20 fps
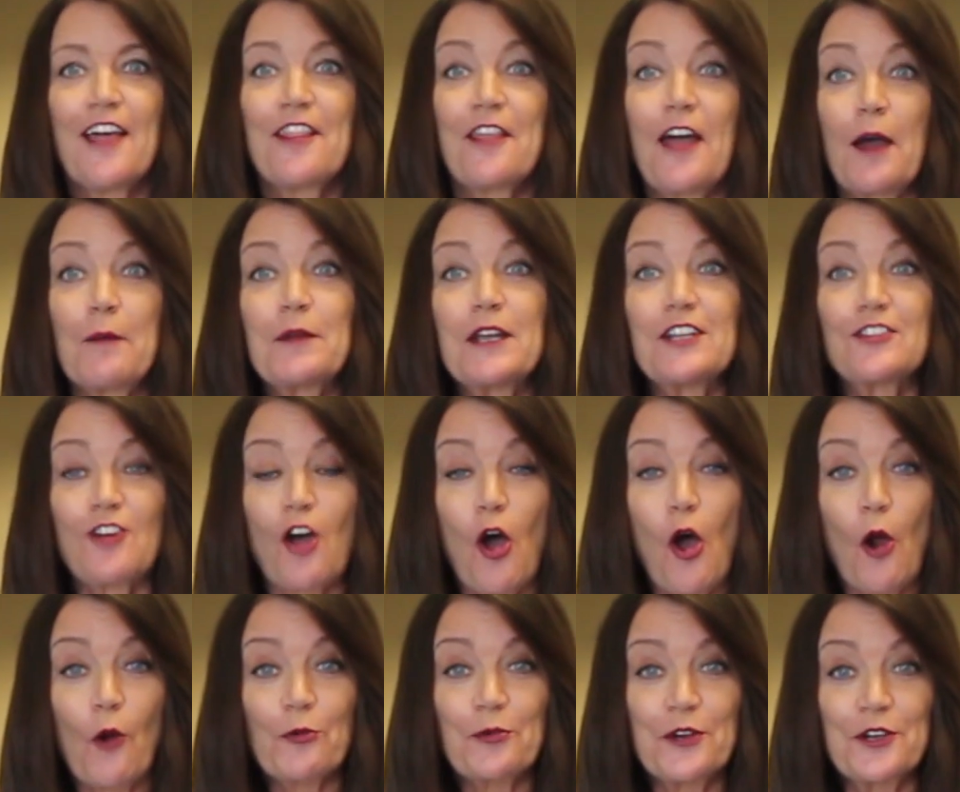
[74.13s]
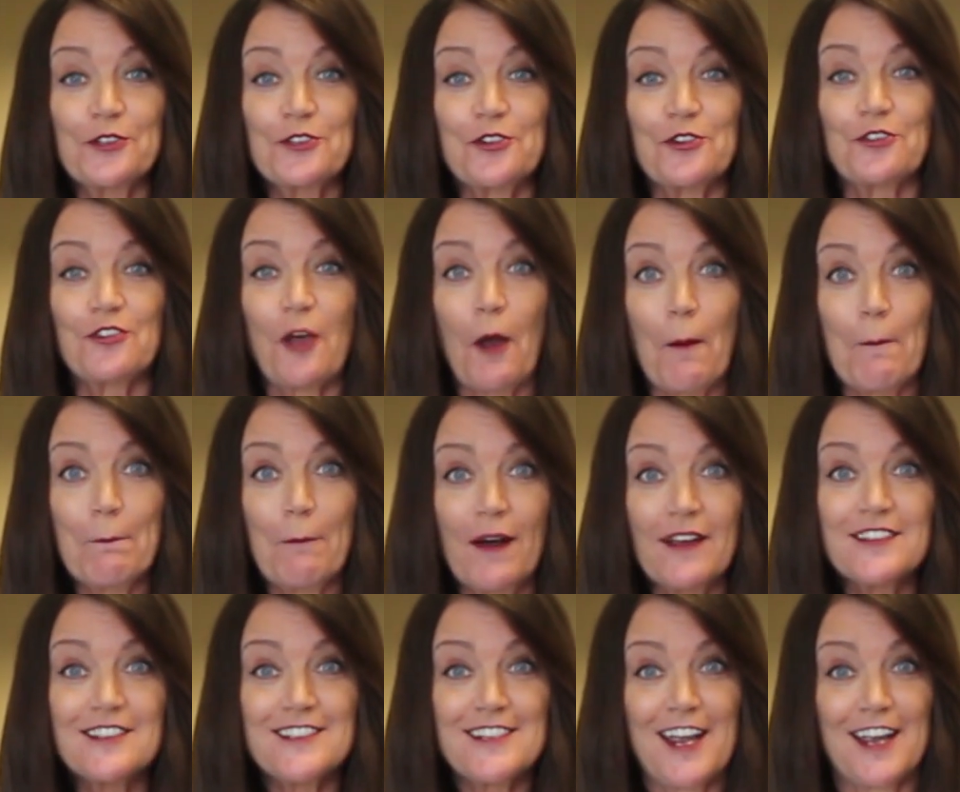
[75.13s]
That means all realtors
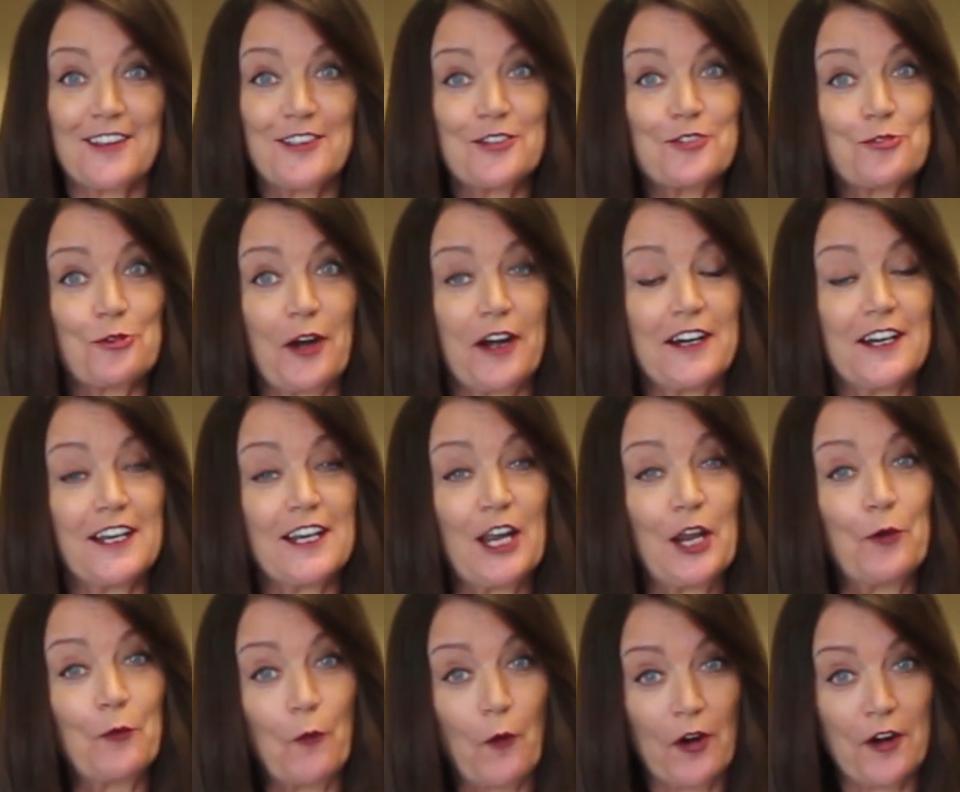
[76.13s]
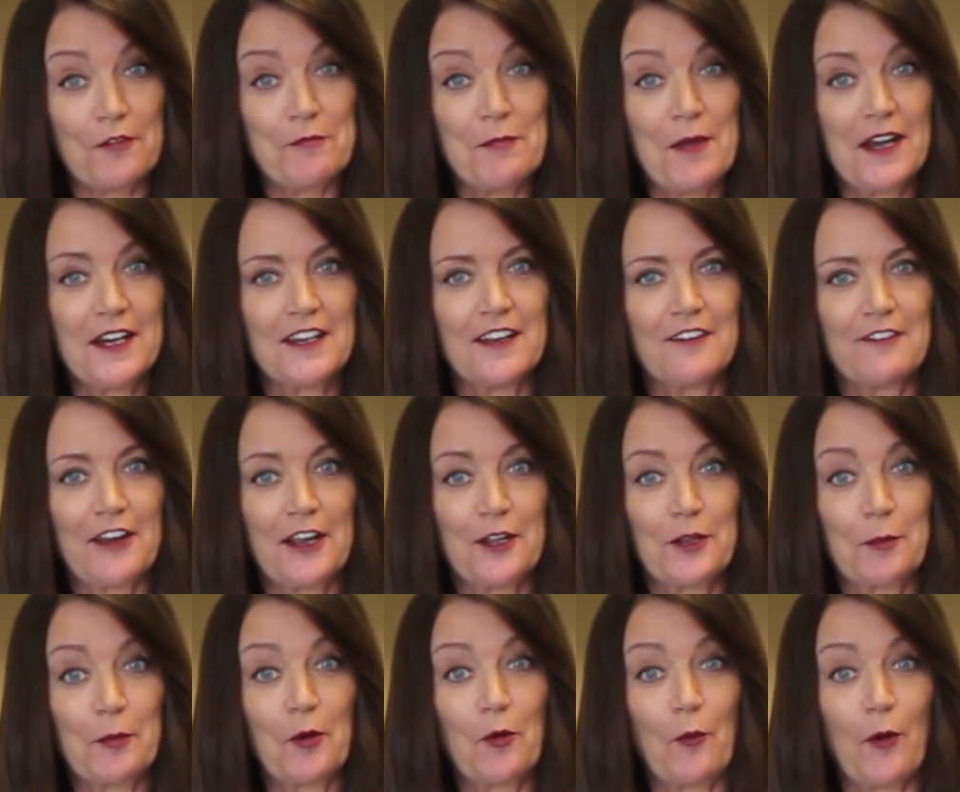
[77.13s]
must take the training in one of many
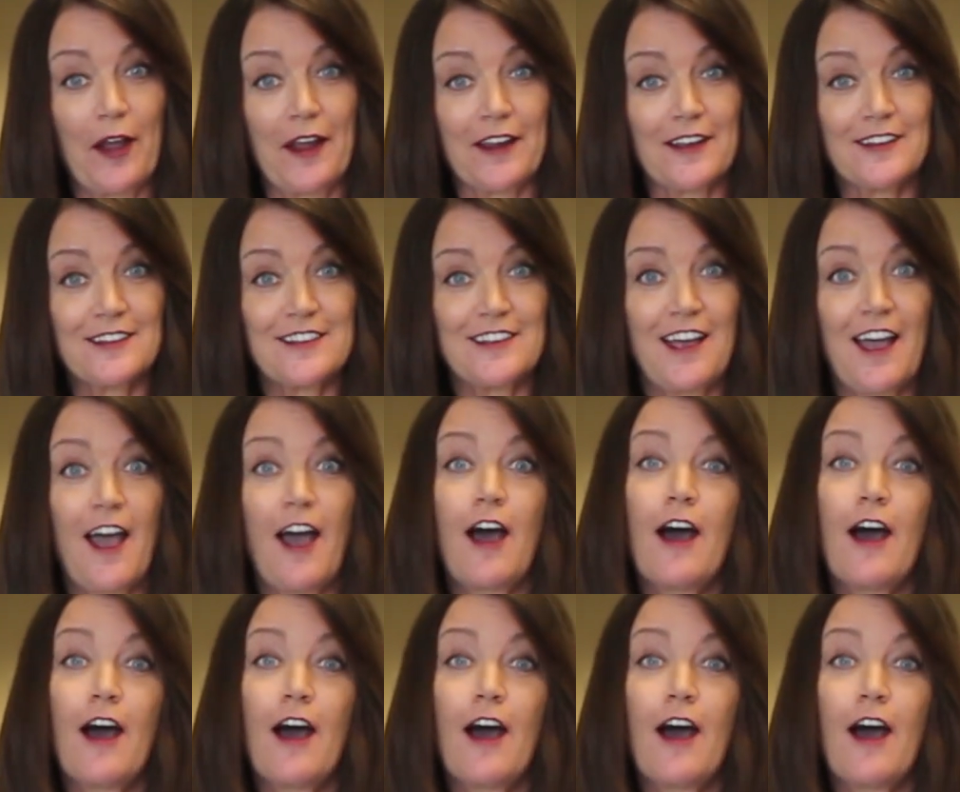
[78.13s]
available ways.